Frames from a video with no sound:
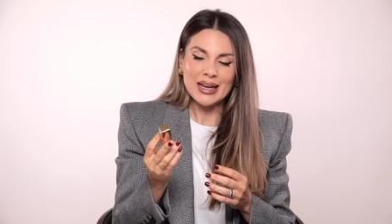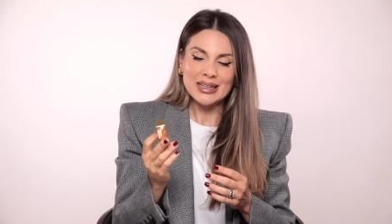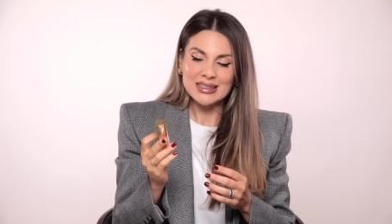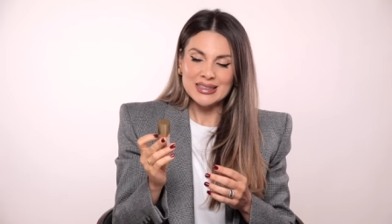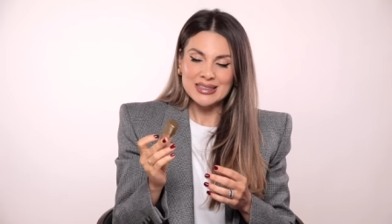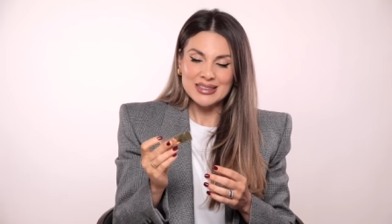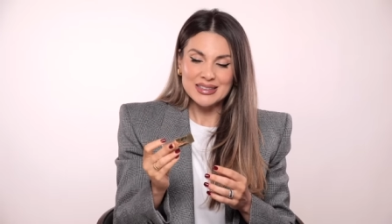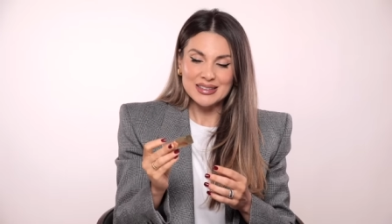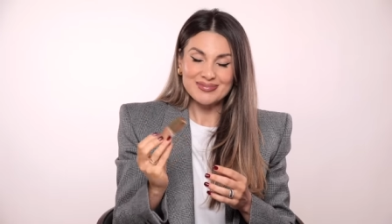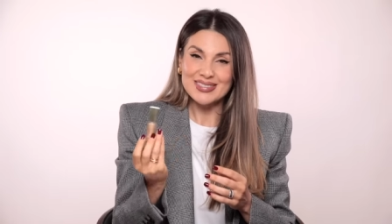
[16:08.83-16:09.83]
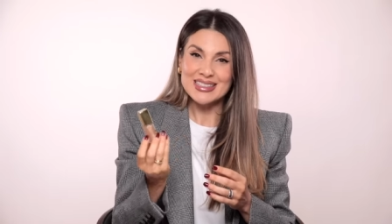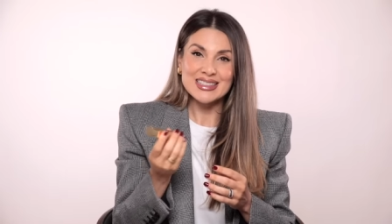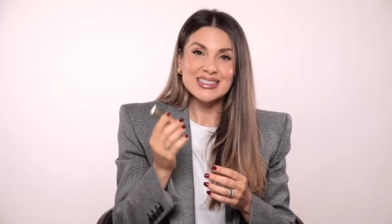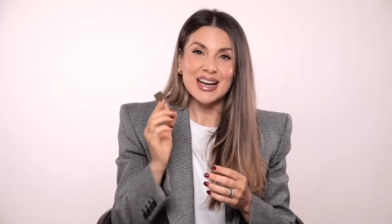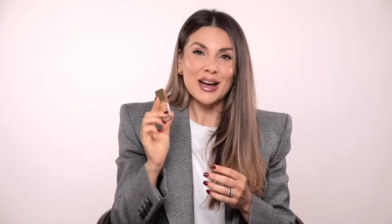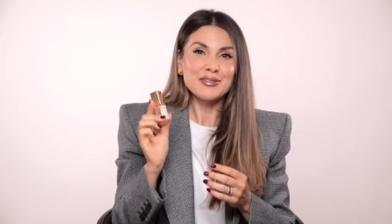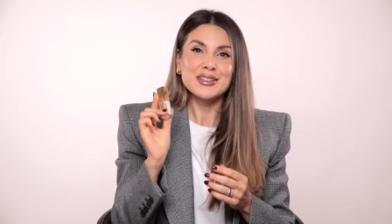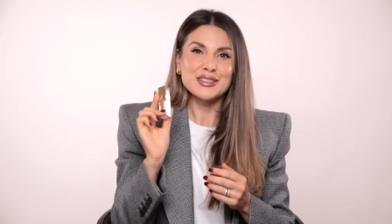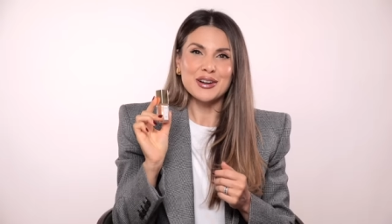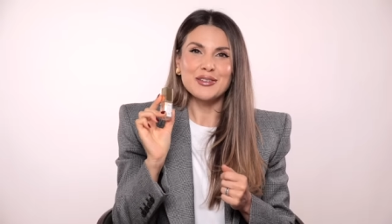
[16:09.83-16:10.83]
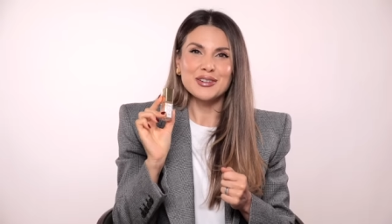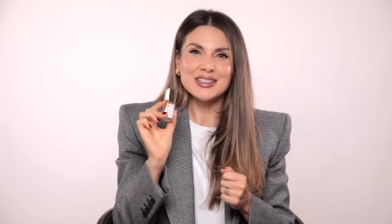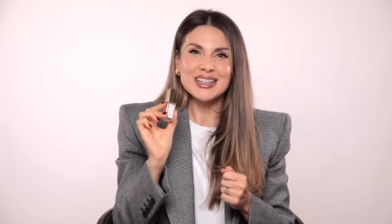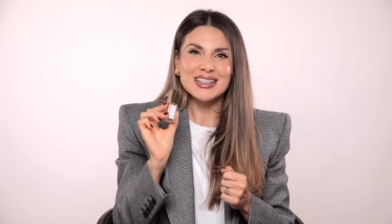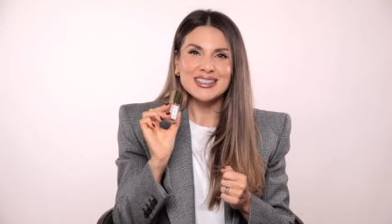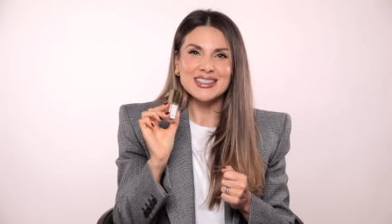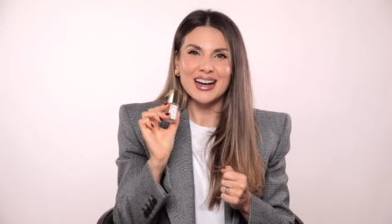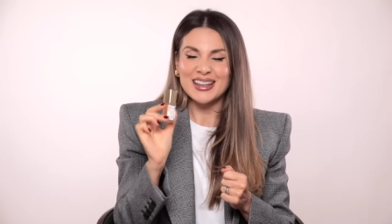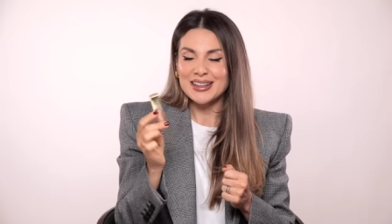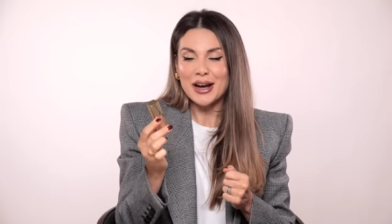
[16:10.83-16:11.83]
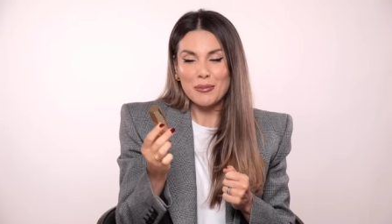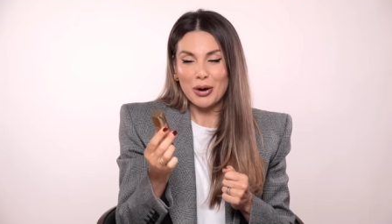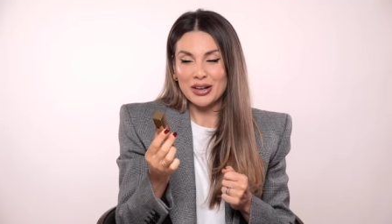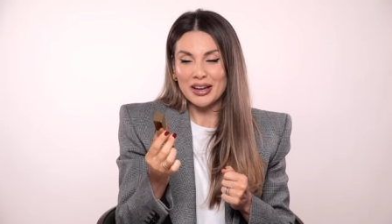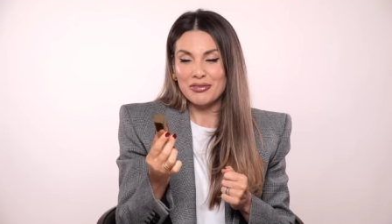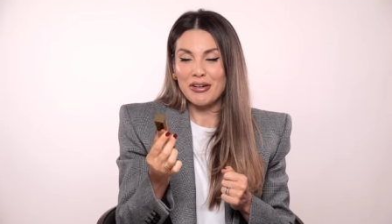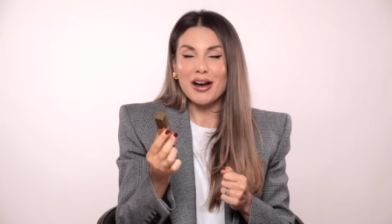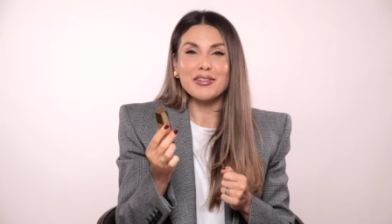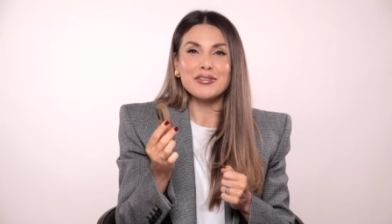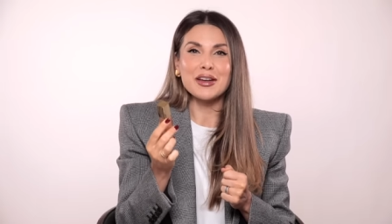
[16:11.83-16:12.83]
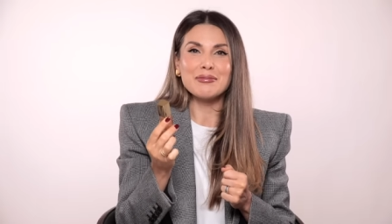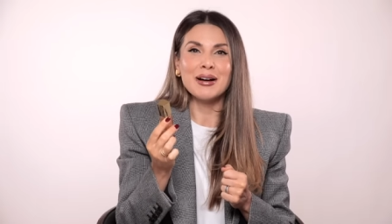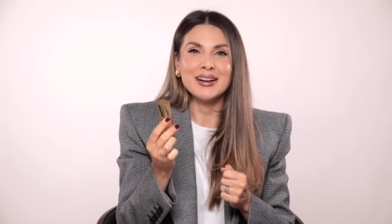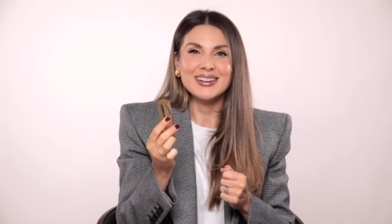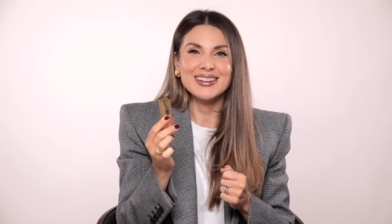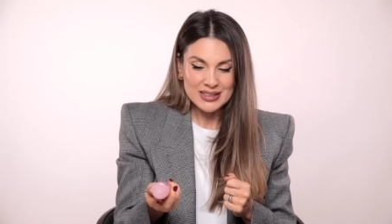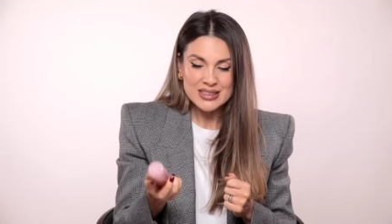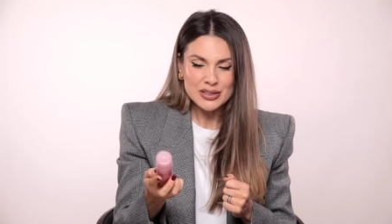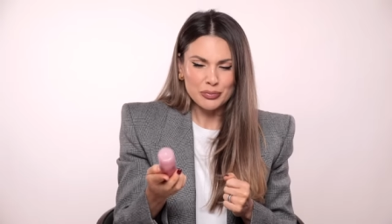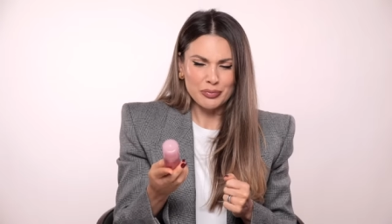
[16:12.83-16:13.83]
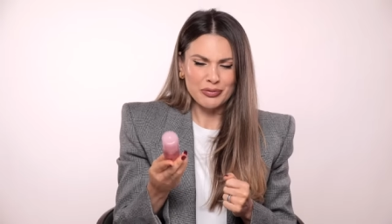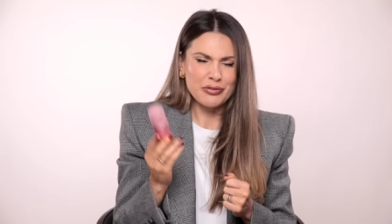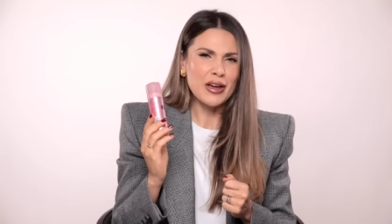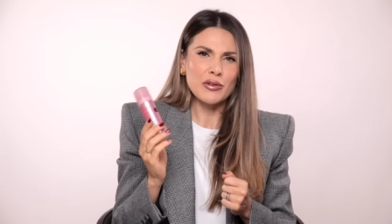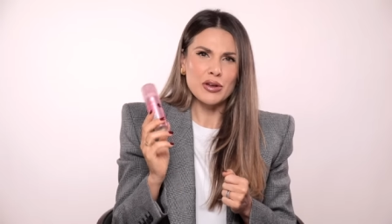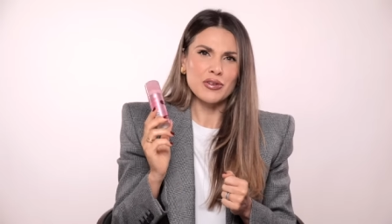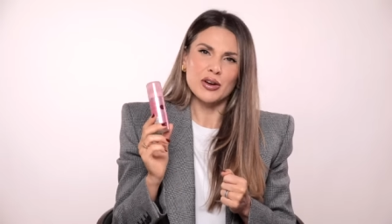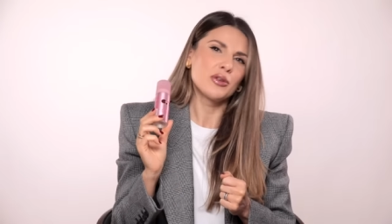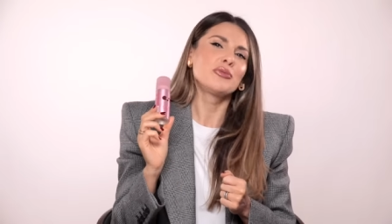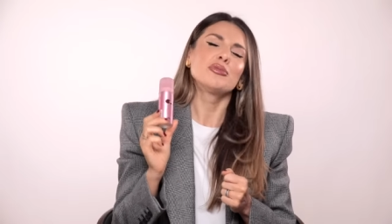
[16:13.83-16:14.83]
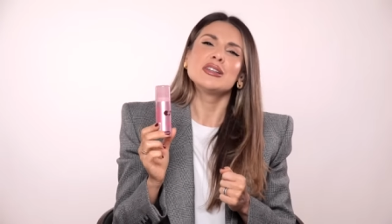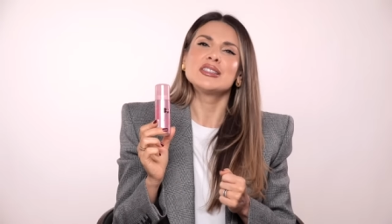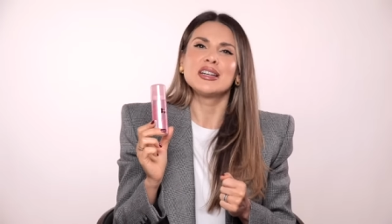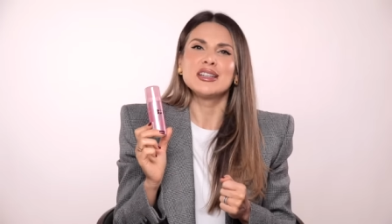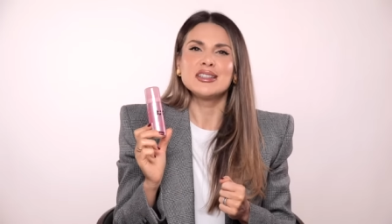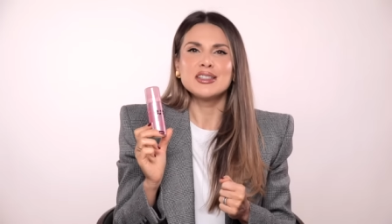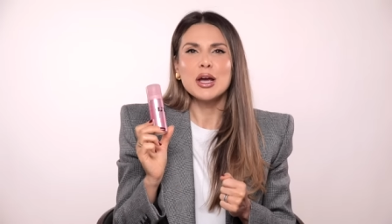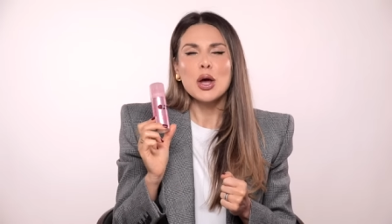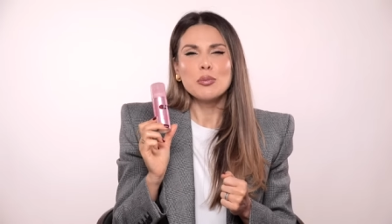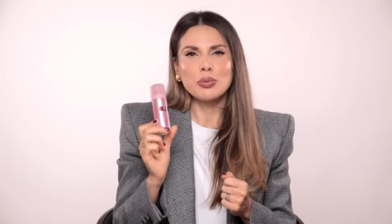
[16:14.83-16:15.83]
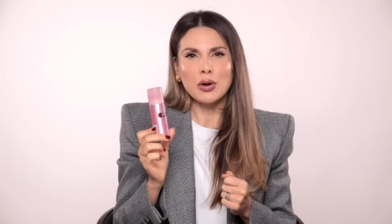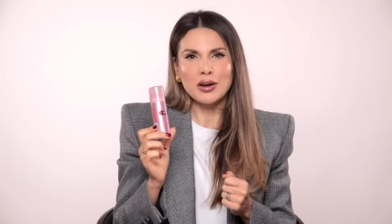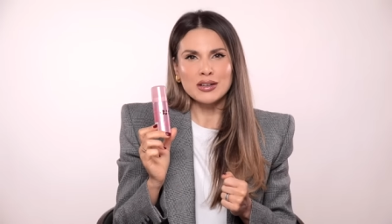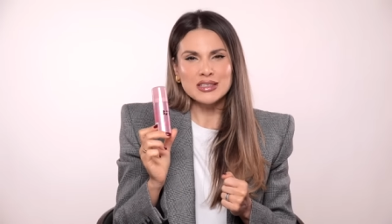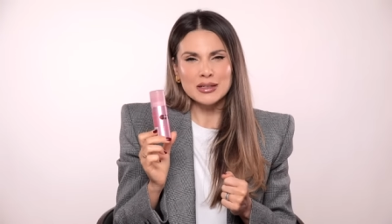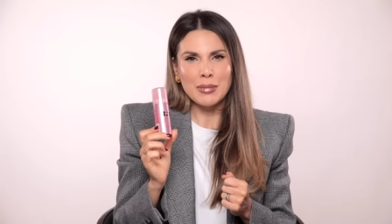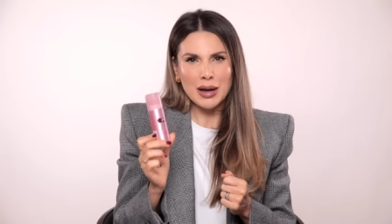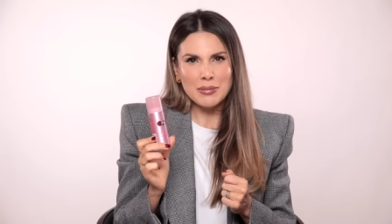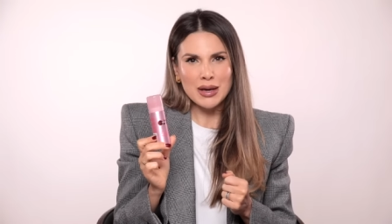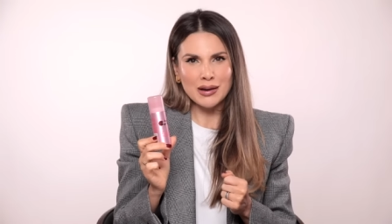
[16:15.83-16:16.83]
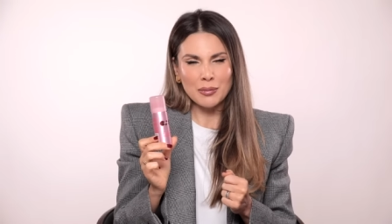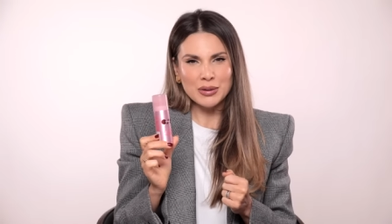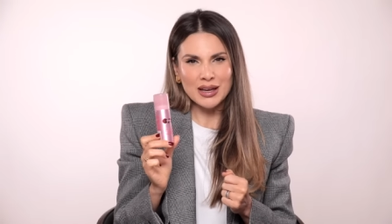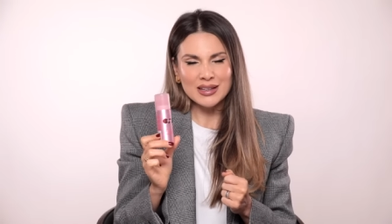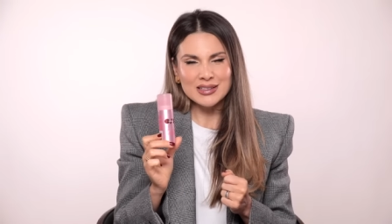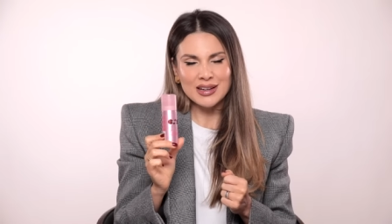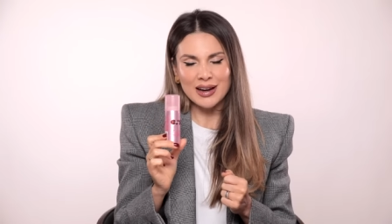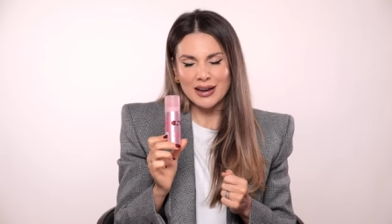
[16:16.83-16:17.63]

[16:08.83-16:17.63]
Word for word: and since I've discovered it, I think I bought like five of them. This is a very, very recent product in my makeup kit.